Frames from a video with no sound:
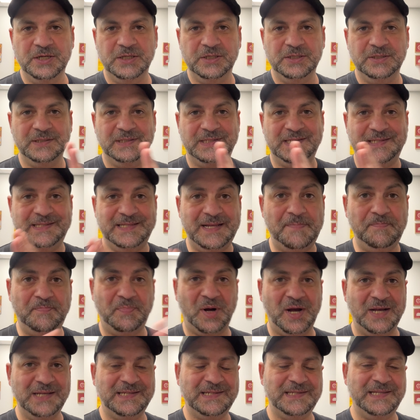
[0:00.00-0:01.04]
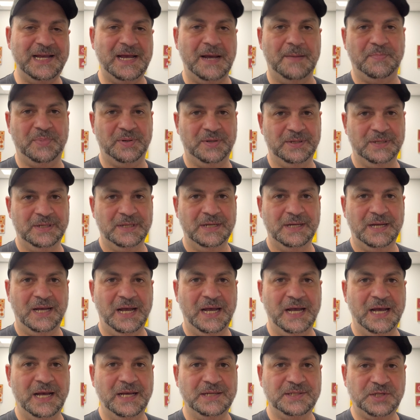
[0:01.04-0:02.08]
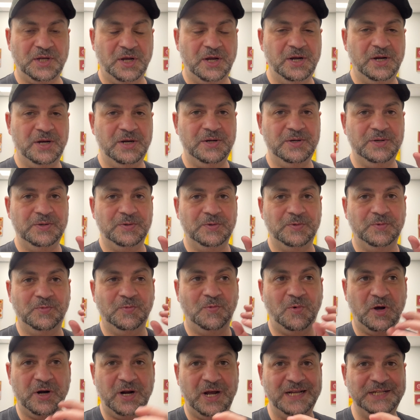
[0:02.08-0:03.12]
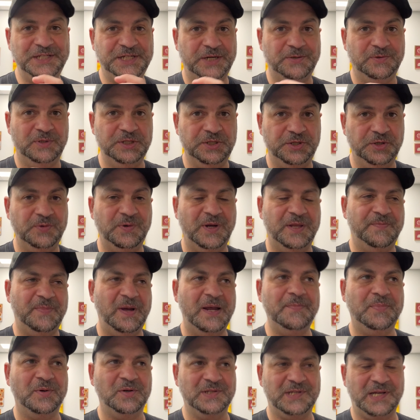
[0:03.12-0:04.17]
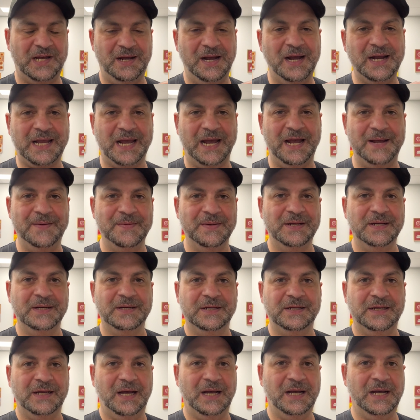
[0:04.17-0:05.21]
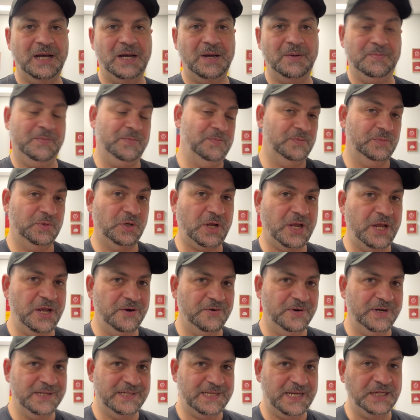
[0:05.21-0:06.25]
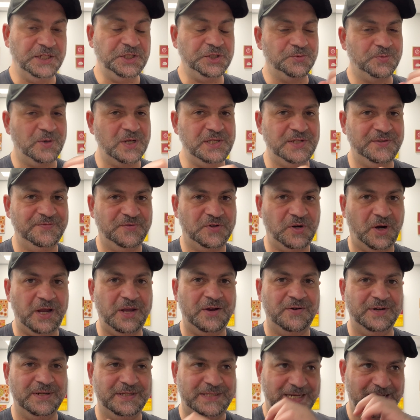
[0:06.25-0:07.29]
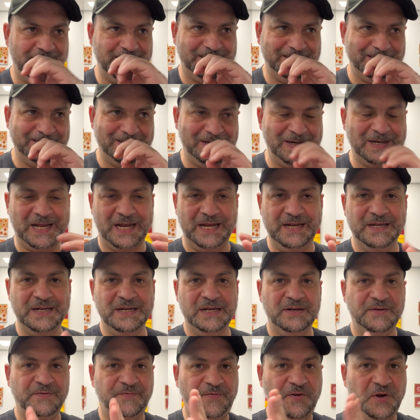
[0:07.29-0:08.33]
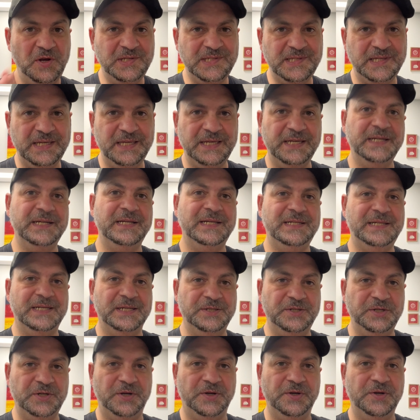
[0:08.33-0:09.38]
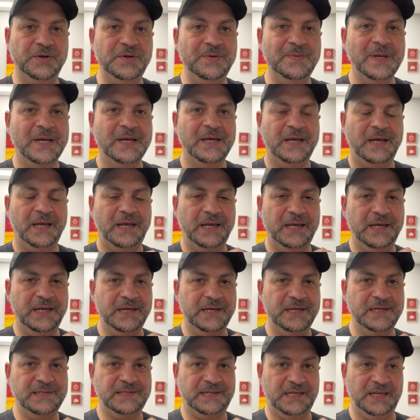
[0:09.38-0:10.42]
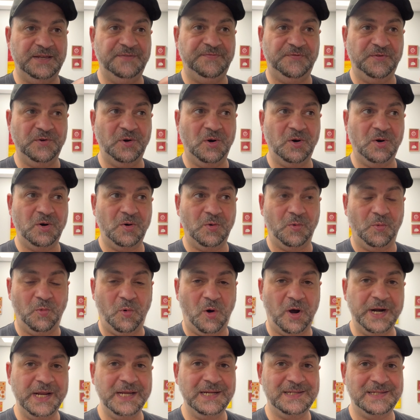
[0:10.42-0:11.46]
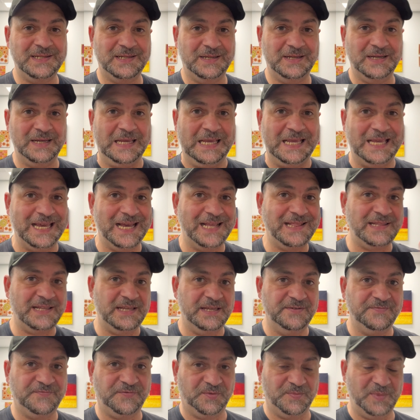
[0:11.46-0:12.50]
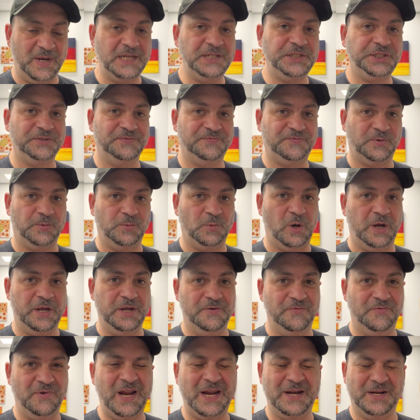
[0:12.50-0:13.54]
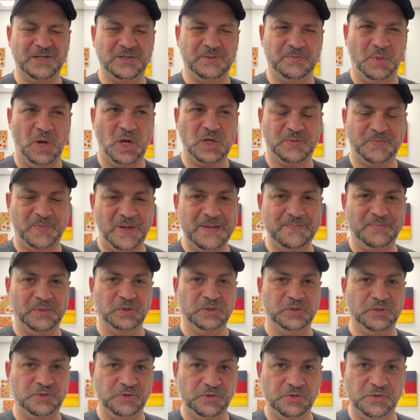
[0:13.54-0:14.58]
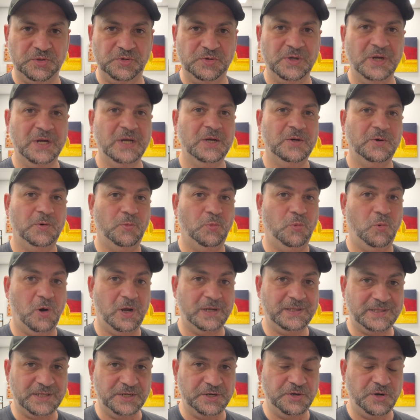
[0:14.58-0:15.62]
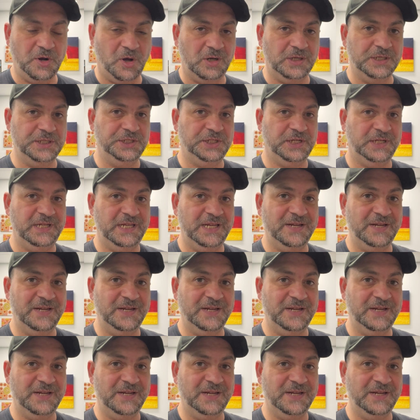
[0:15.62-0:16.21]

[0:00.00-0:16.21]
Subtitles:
step by step. So what I generally do with people is say, okay, look at your intention. Once you've got your intention, okay, first thing you need to do is, if you're wanting to get the information from what you read, because most people do want the knowledge and the